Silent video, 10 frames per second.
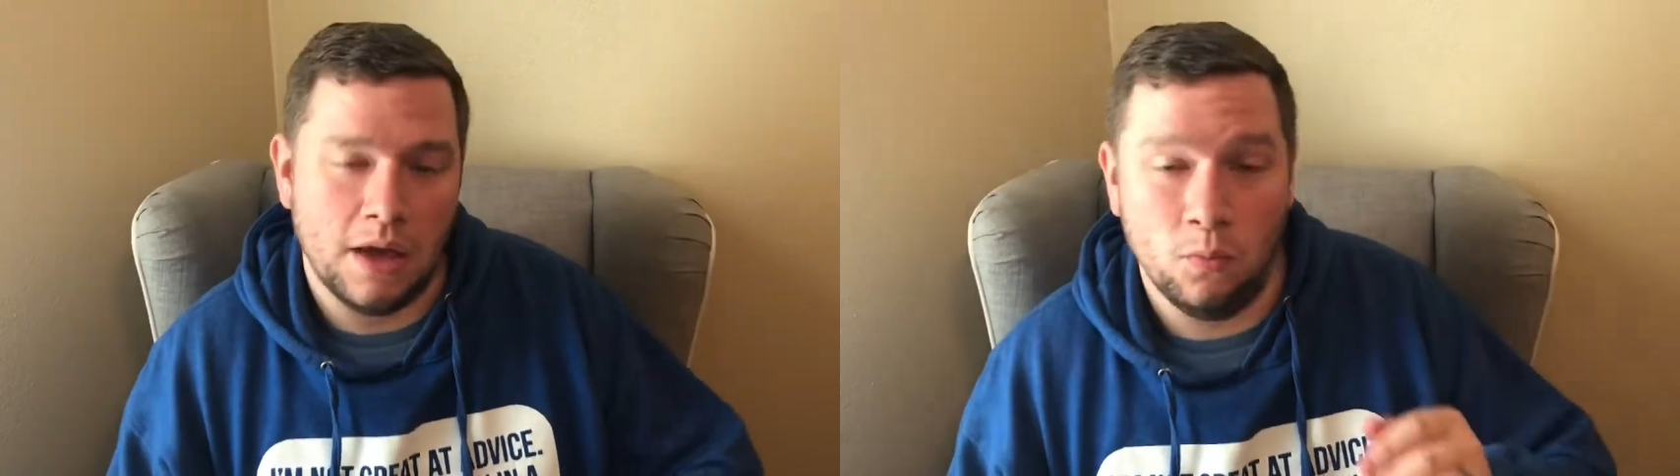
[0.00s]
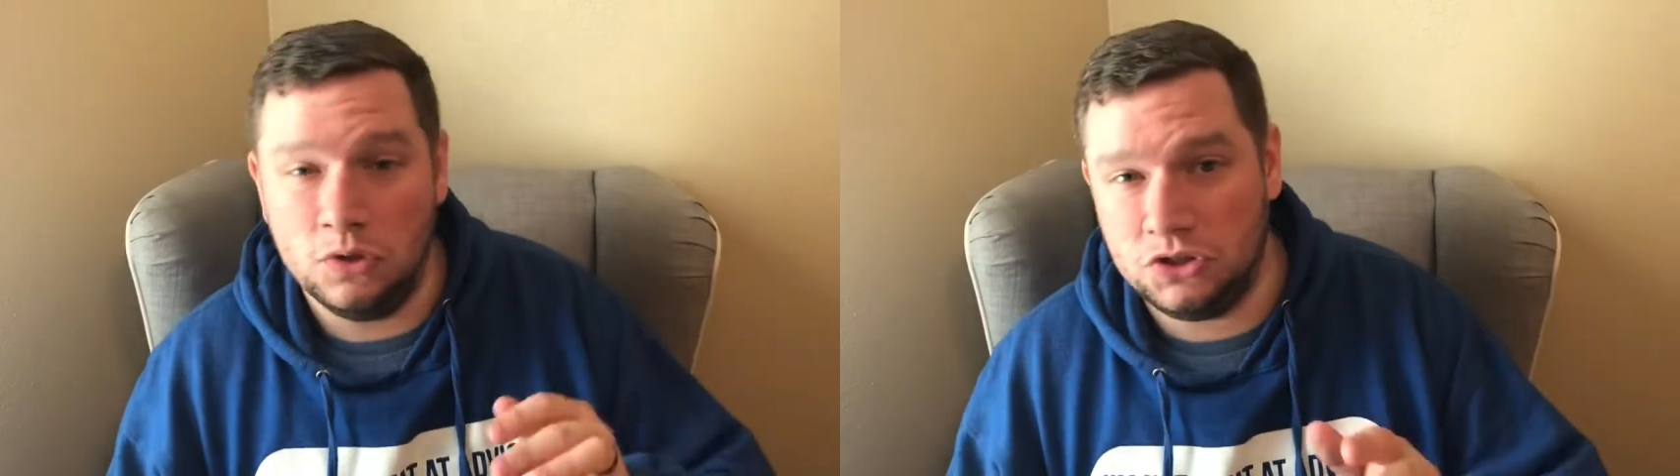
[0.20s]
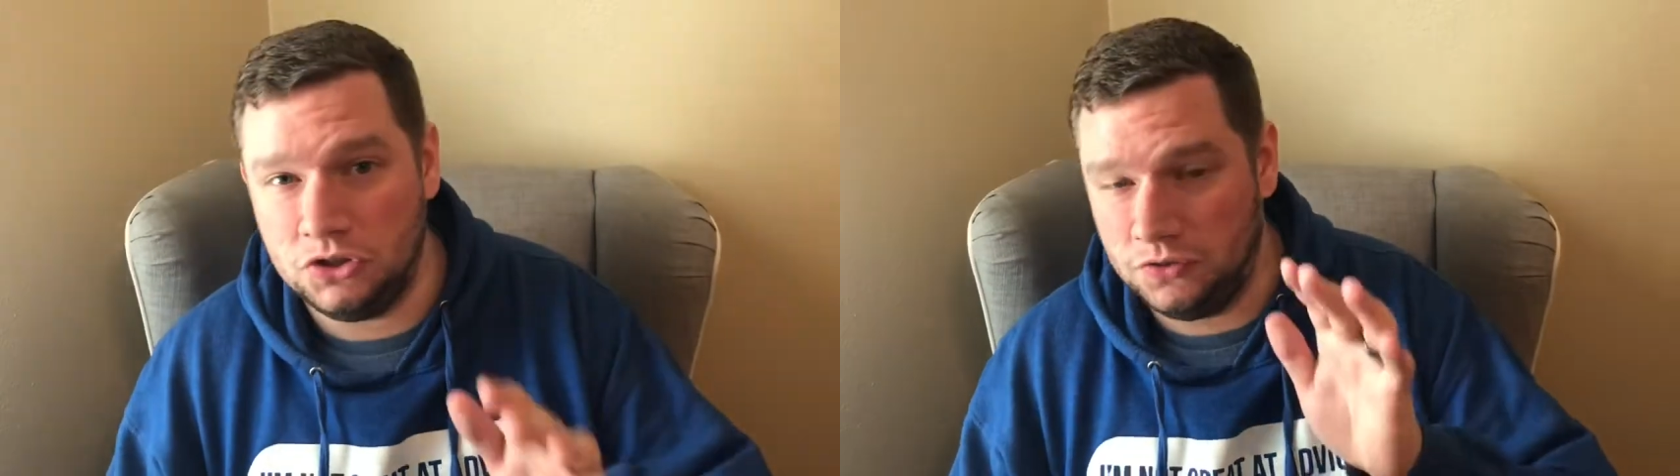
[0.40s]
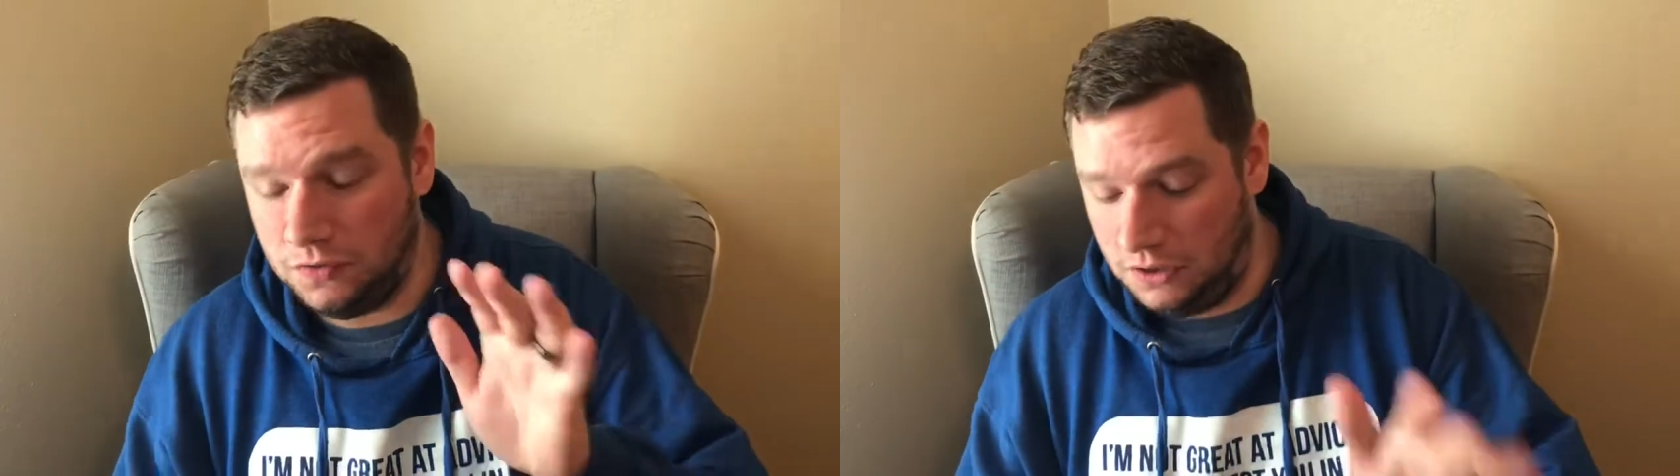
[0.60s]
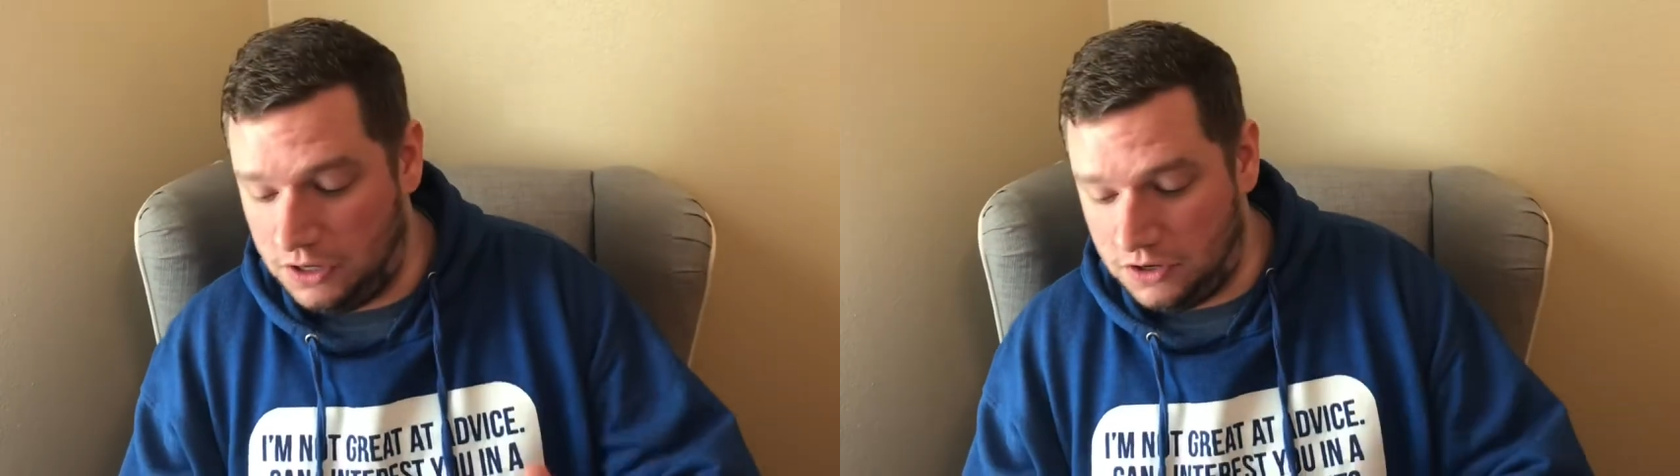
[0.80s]
And once you've
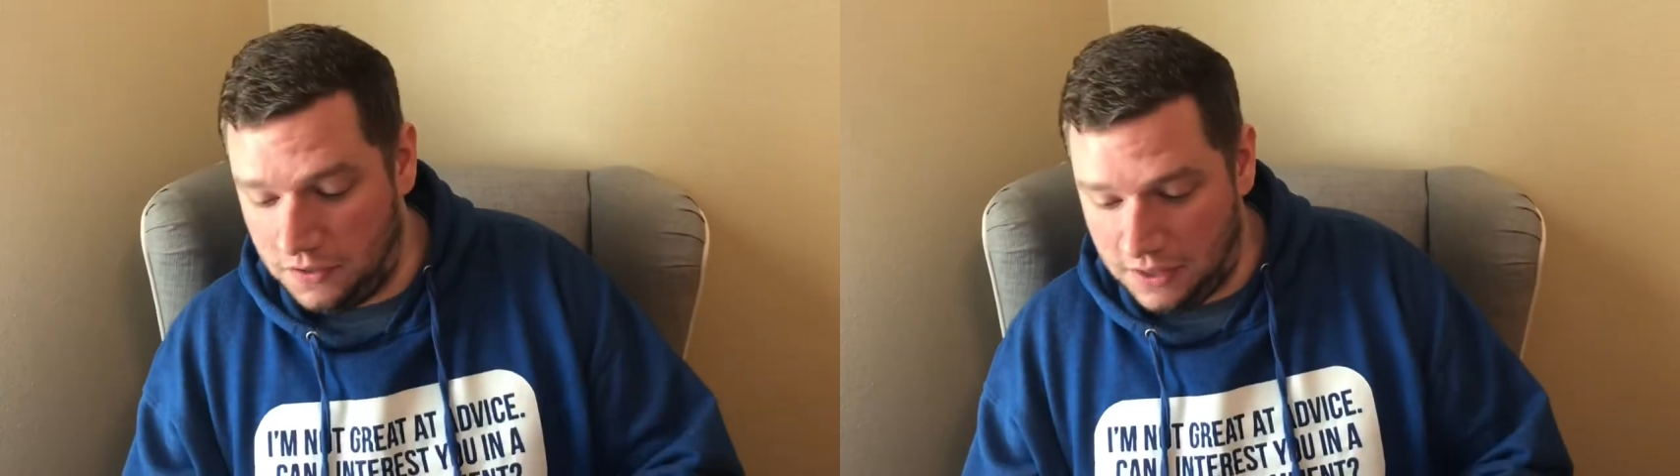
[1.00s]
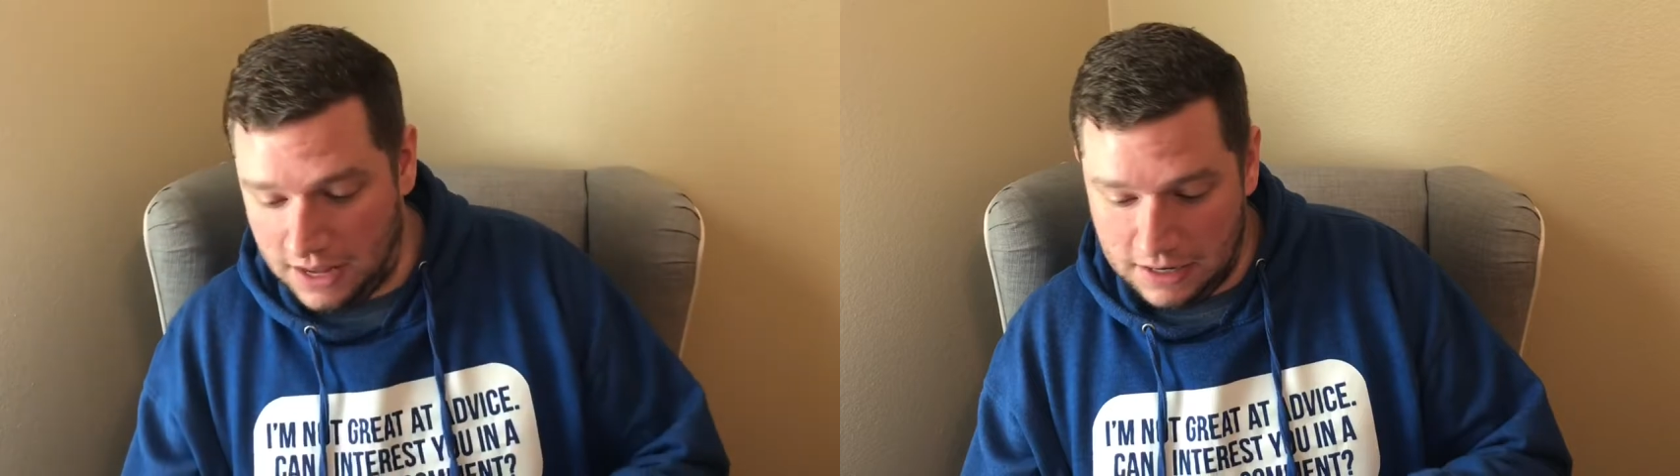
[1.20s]
done that,